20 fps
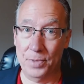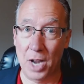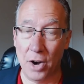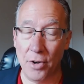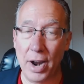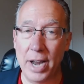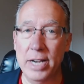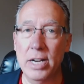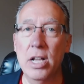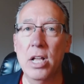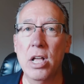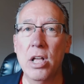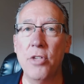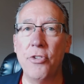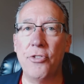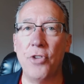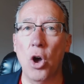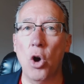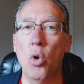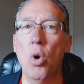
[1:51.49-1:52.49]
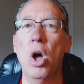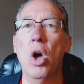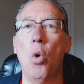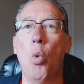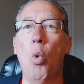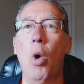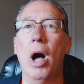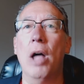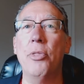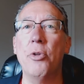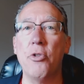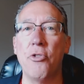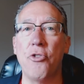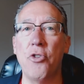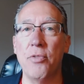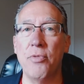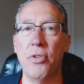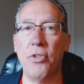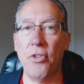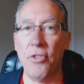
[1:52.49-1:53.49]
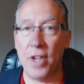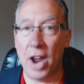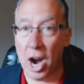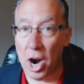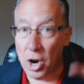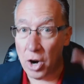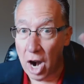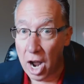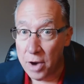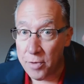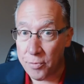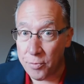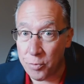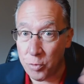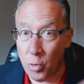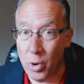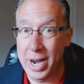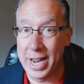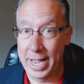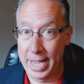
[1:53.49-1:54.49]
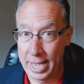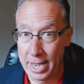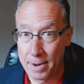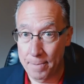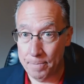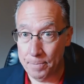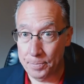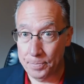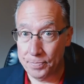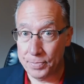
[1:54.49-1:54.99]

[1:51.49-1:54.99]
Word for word: All right. So while their services are free,